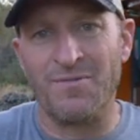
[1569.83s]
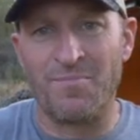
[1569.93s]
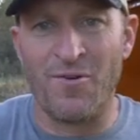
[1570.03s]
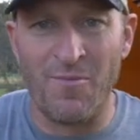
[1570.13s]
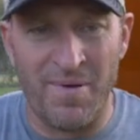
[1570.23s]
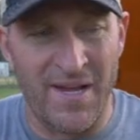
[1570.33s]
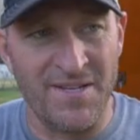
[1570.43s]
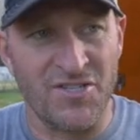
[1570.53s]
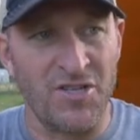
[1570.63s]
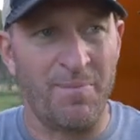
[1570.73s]
with propane
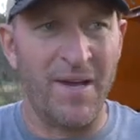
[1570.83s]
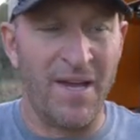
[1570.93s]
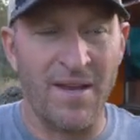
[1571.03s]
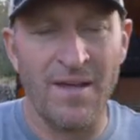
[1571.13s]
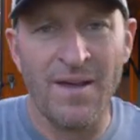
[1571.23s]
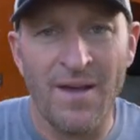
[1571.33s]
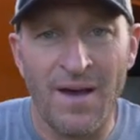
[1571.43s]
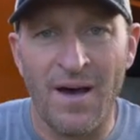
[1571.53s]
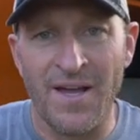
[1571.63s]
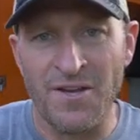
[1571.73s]
is shipping it
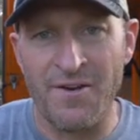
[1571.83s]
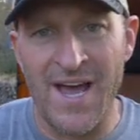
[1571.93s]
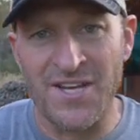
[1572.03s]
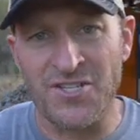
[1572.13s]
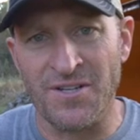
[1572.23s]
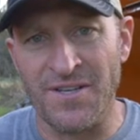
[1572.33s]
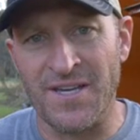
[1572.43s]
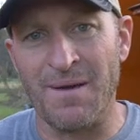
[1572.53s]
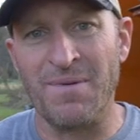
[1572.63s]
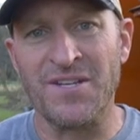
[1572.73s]
internationally
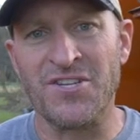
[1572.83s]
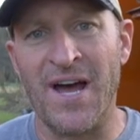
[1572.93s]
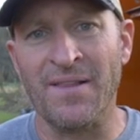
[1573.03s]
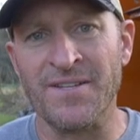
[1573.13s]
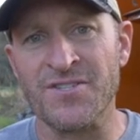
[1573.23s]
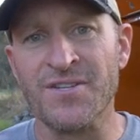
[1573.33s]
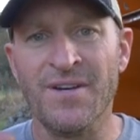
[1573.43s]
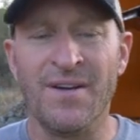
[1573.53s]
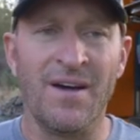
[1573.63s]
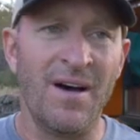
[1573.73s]
can be a challenge.
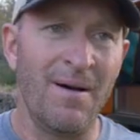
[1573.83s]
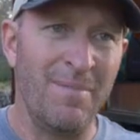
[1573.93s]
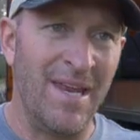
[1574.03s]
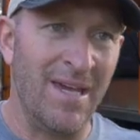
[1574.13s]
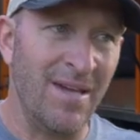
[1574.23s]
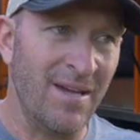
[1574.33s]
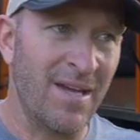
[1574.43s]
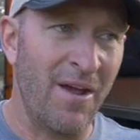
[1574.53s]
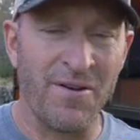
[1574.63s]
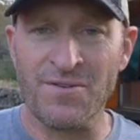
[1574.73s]
Many
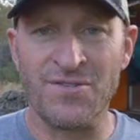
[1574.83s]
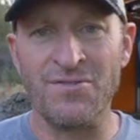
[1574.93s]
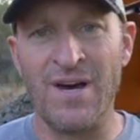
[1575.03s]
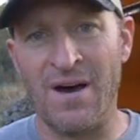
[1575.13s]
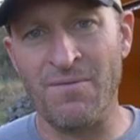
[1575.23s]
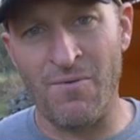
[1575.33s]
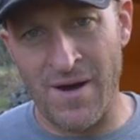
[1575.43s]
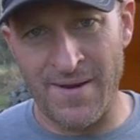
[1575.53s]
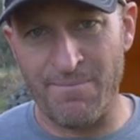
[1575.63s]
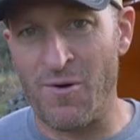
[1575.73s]
carriers do not
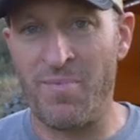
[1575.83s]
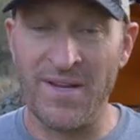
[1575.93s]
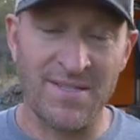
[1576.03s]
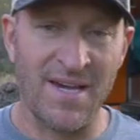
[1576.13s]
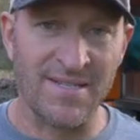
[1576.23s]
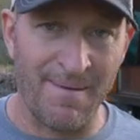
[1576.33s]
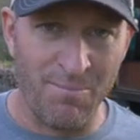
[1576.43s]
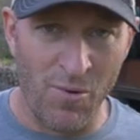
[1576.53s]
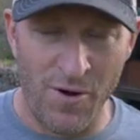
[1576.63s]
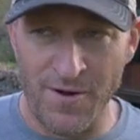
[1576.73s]
want propane tanks on
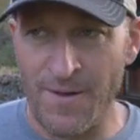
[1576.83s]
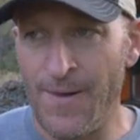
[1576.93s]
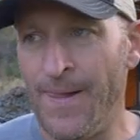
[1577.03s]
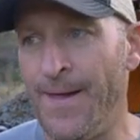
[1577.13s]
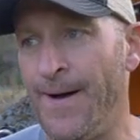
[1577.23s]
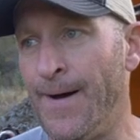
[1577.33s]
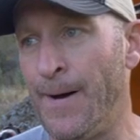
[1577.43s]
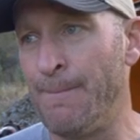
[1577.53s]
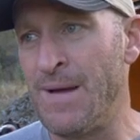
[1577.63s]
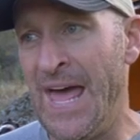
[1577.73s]
board.
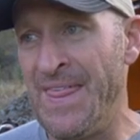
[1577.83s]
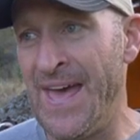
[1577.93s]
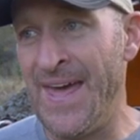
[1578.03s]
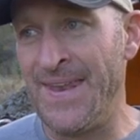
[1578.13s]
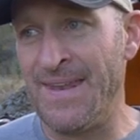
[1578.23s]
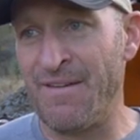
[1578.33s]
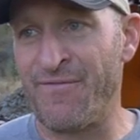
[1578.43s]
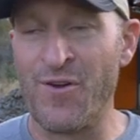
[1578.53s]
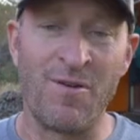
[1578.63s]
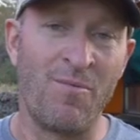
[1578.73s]
And then,
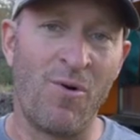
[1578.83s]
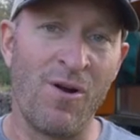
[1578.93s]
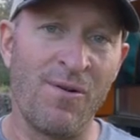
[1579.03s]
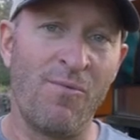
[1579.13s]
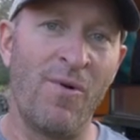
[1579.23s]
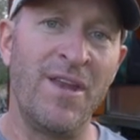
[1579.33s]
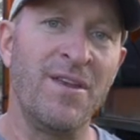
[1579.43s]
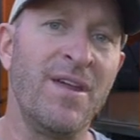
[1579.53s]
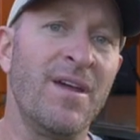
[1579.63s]
furthermore, when